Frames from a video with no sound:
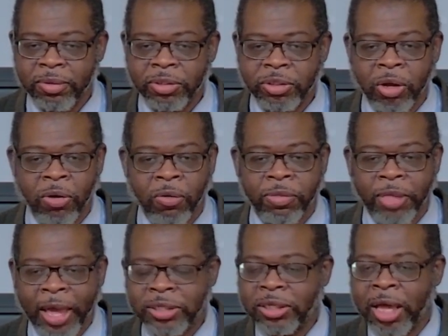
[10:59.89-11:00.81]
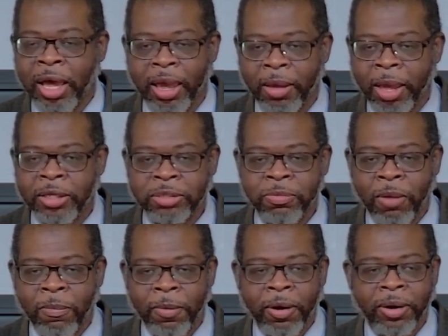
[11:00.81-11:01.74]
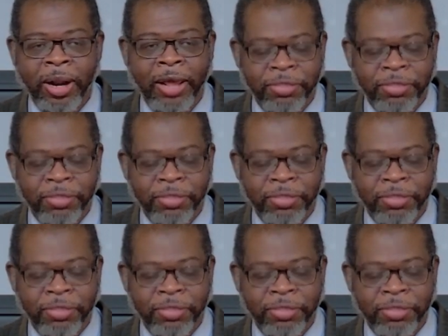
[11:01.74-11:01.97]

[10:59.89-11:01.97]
So that's a small part, and I